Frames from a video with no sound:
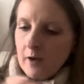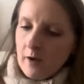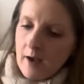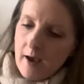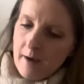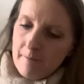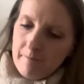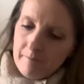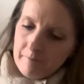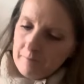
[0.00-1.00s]

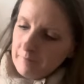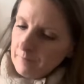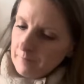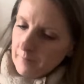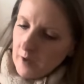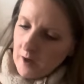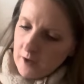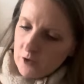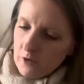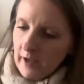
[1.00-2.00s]
I
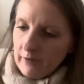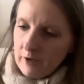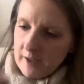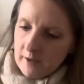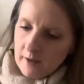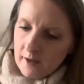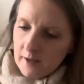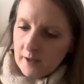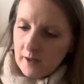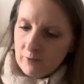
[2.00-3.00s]
do like reading, and
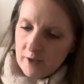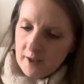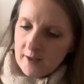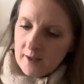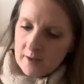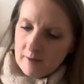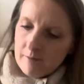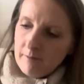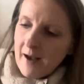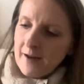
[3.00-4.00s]
I really did
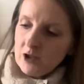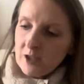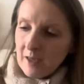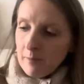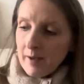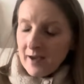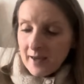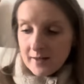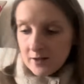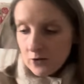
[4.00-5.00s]
manage to get back
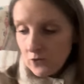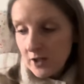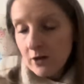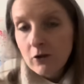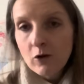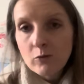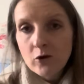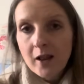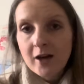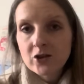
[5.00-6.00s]
into reading a lot more
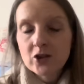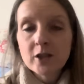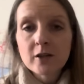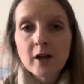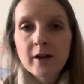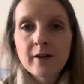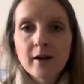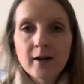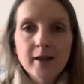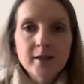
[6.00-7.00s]
last year, and
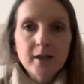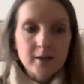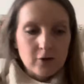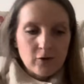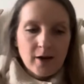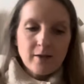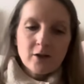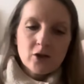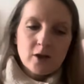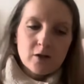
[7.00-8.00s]
I'd like to continue that
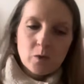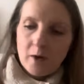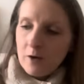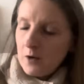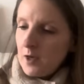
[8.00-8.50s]
this year as well.